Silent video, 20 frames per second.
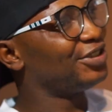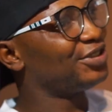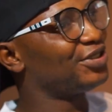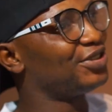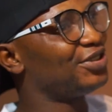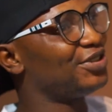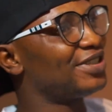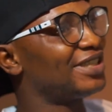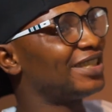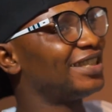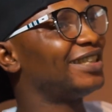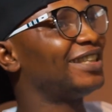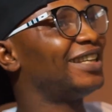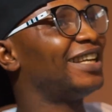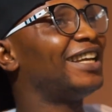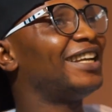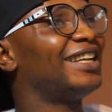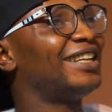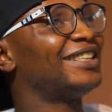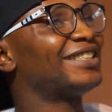You
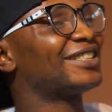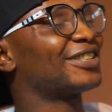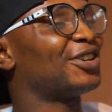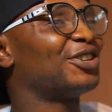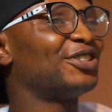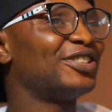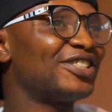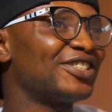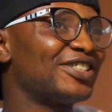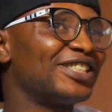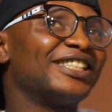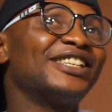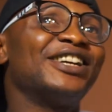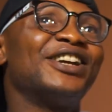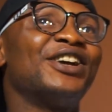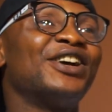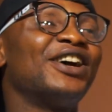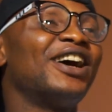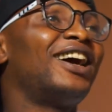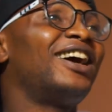see, this country,
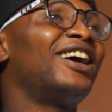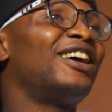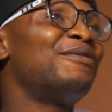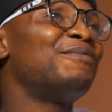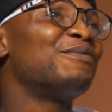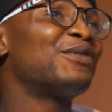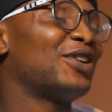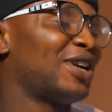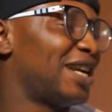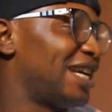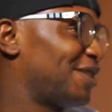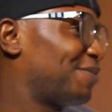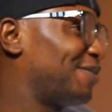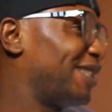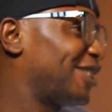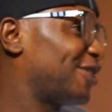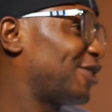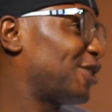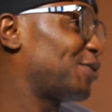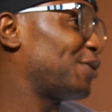God has
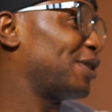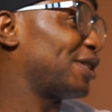blessed